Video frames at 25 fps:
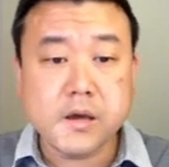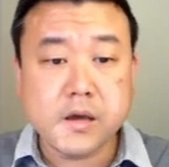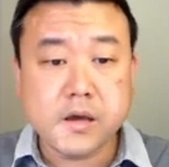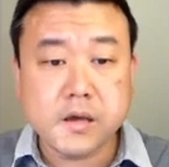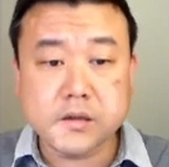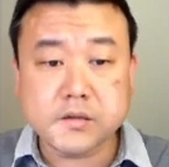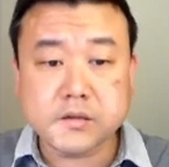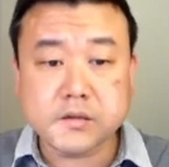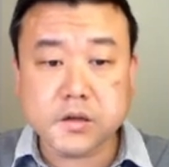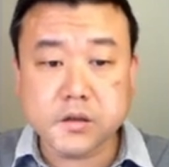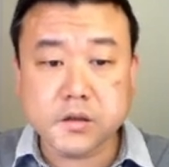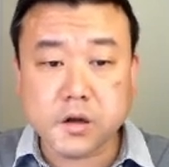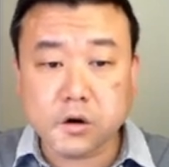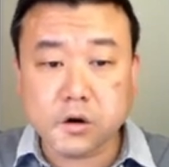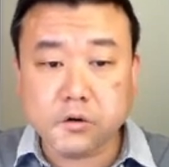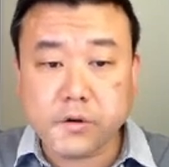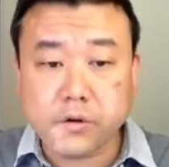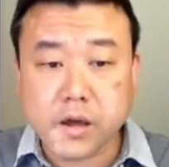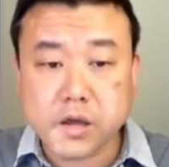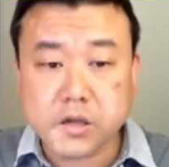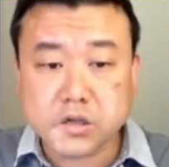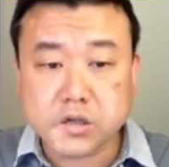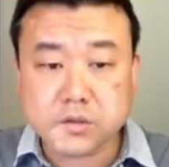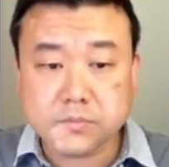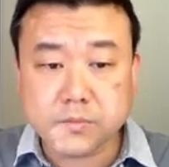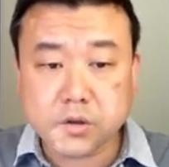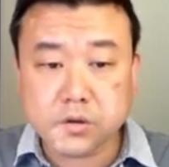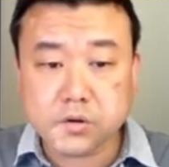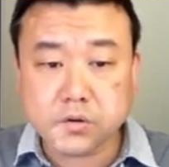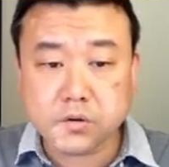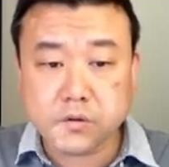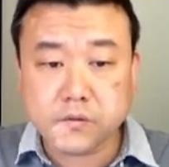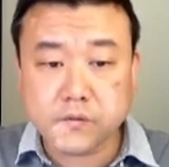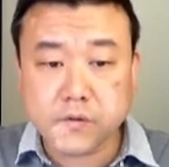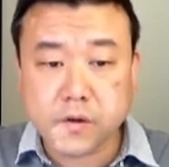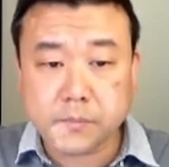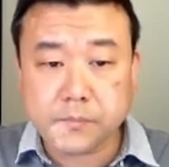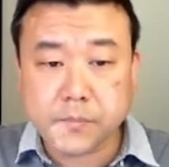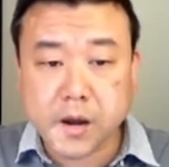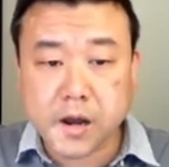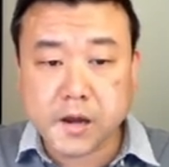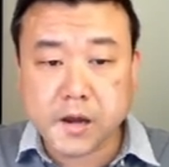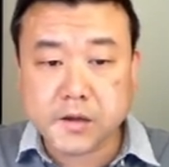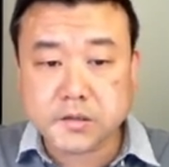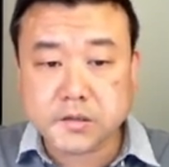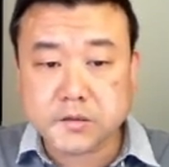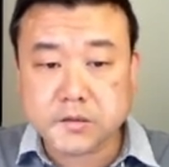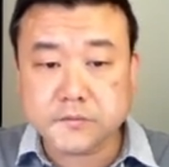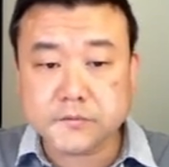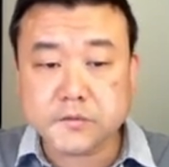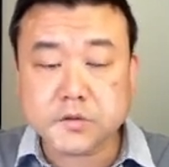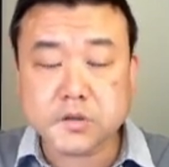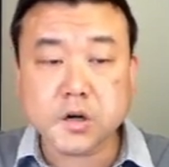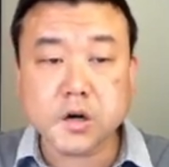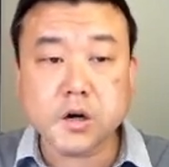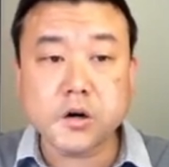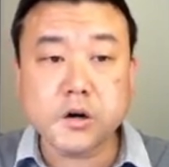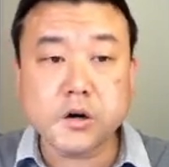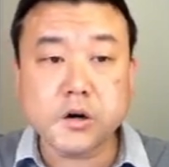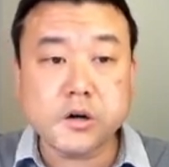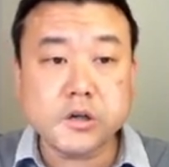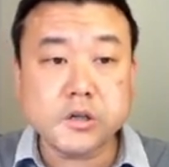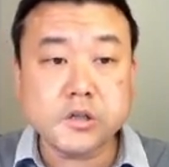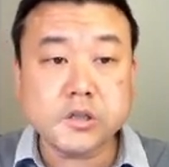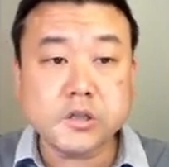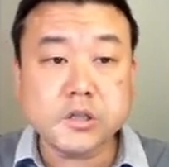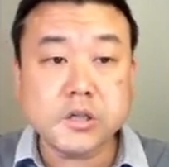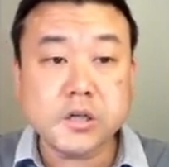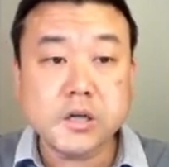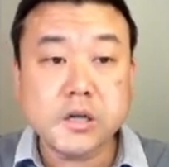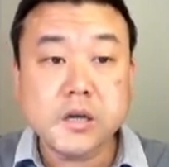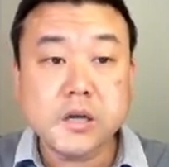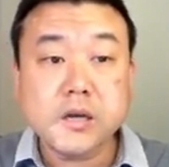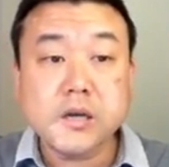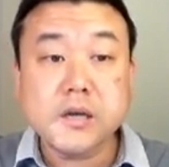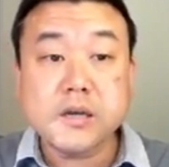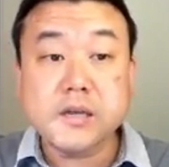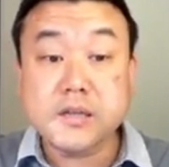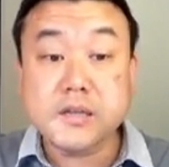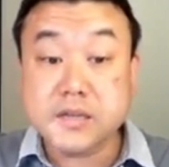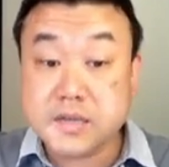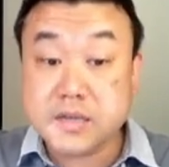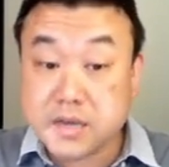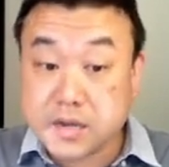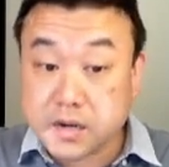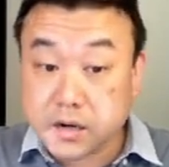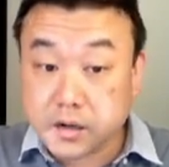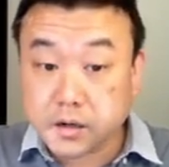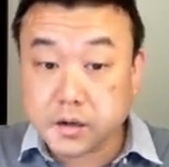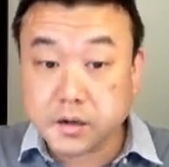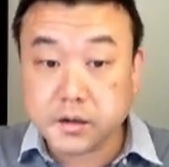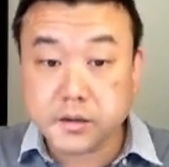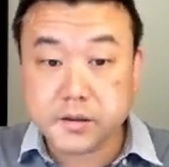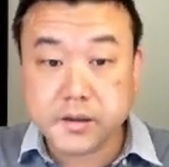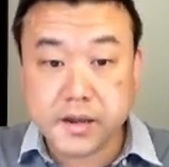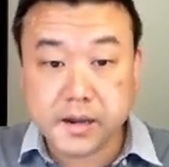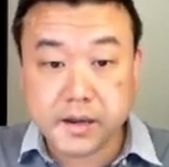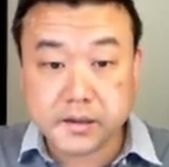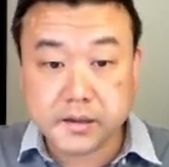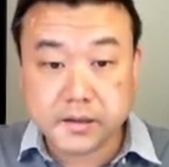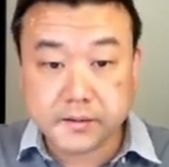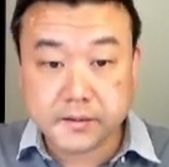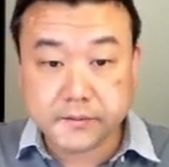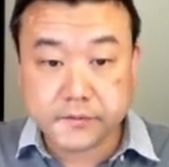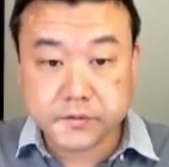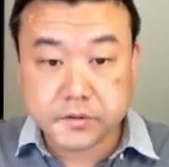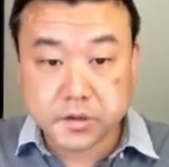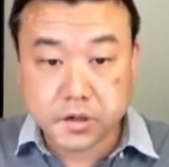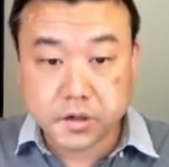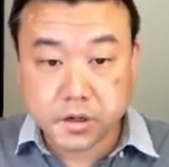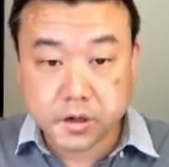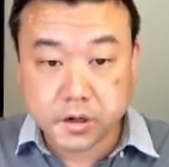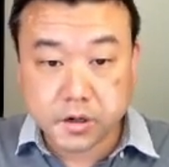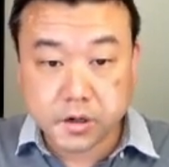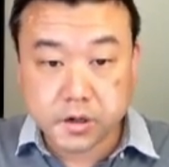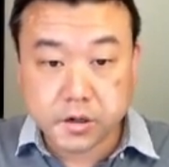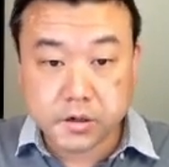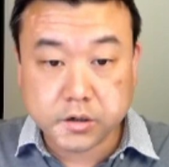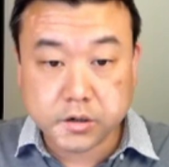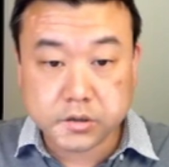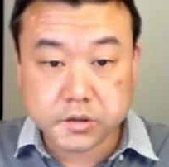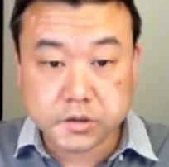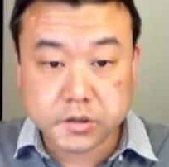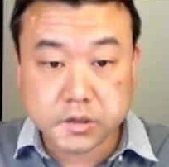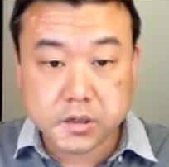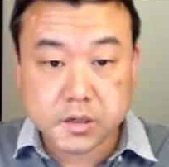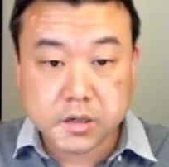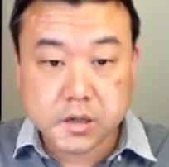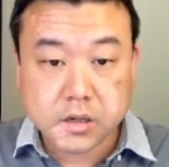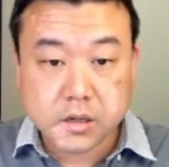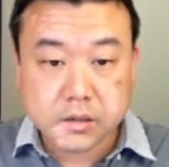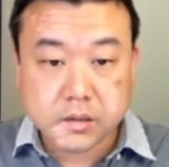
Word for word: It's an arrangement of a positive charge near a negative charge.